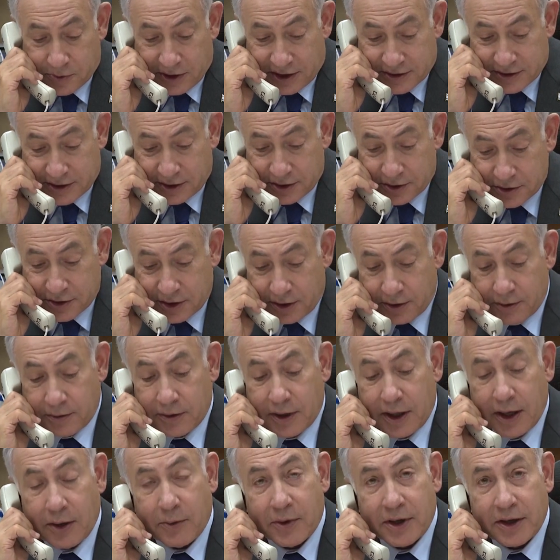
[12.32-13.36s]
President, Joe,
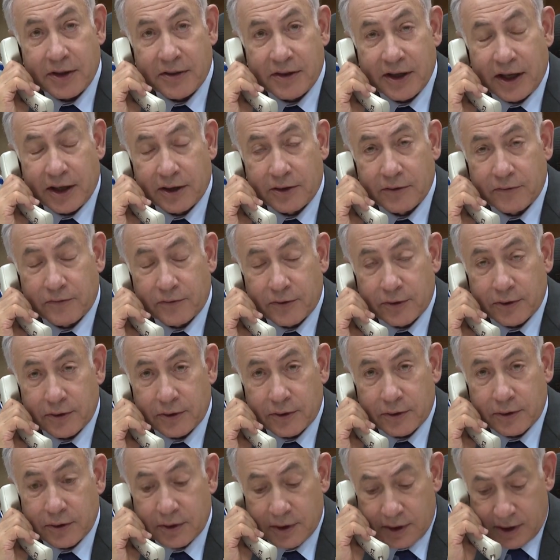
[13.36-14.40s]
I want to thank you for
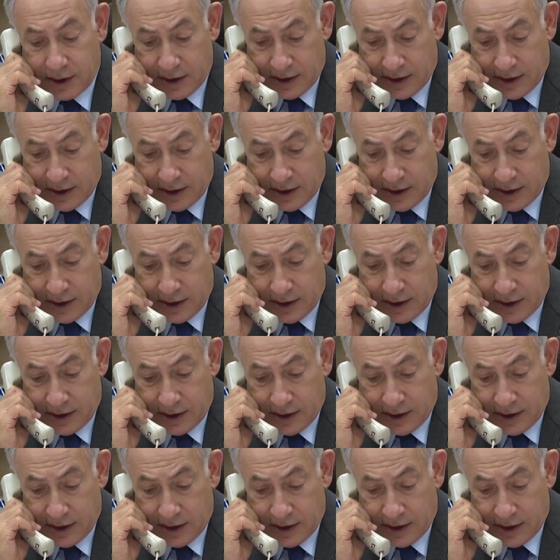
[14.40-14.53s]
your